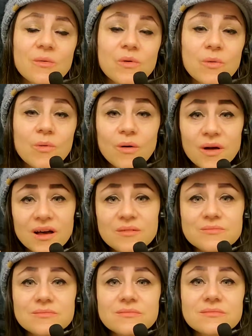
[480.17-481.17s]
woke
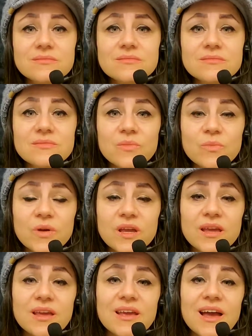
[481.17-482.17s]
up,
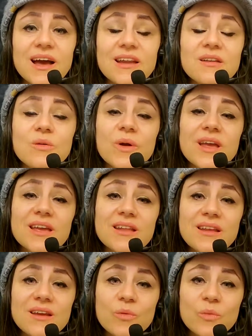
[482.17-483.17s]
we had an
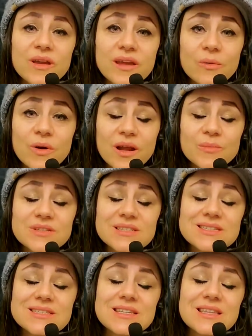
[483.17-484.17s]
awakening, and we were able
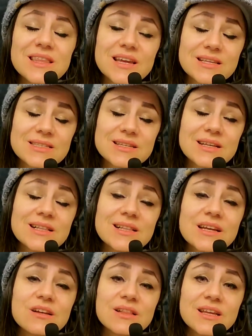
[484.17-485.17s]
to see things
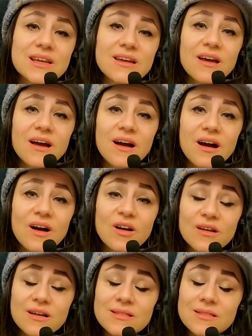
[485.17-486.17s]
clearly.
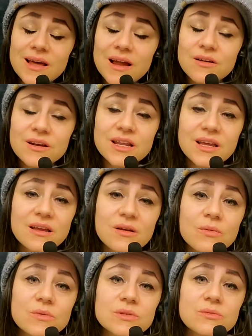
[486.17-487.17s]
Our clarity
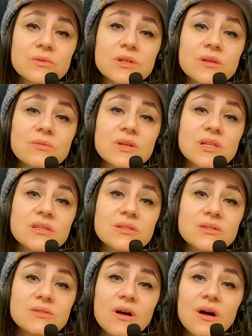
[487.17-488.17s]
was really, really
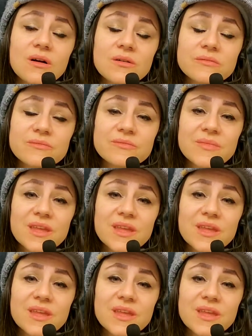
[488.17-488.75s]
strong.